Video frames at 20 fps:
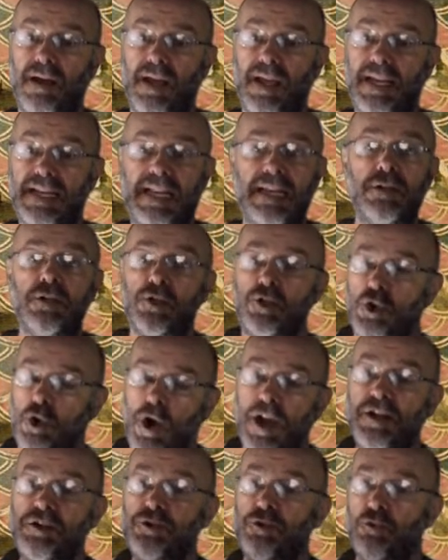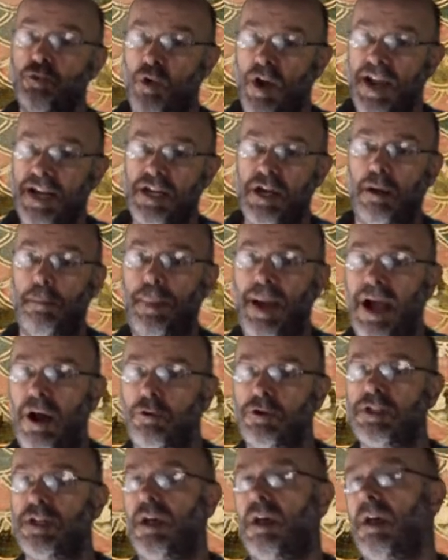He didn't try to write
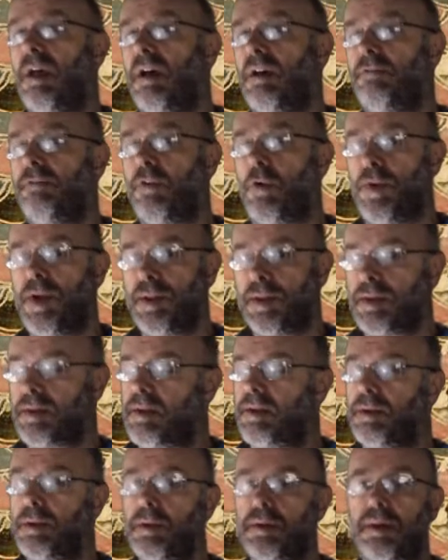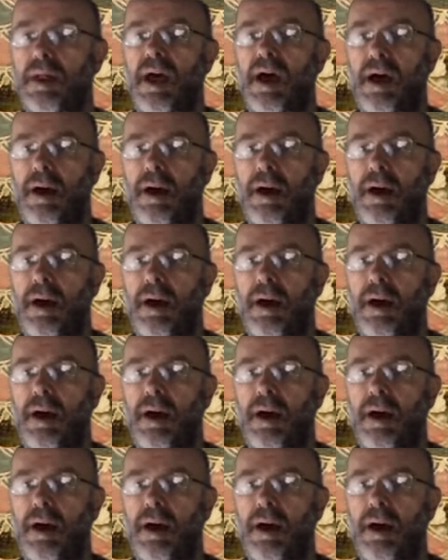about, for instance,